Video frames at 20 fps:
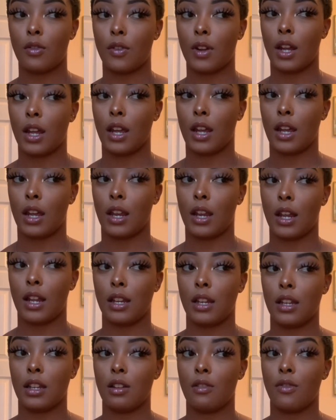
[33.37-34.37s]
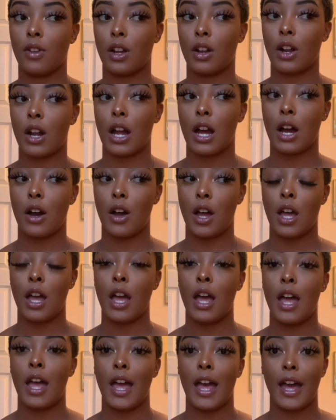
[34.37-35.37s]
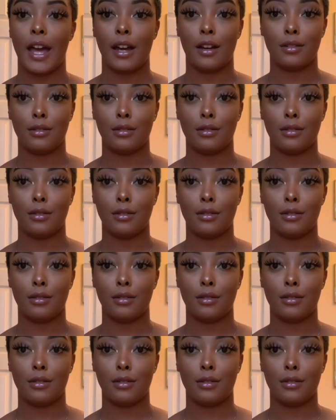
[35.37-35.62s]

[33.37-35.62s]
and I need to figure out how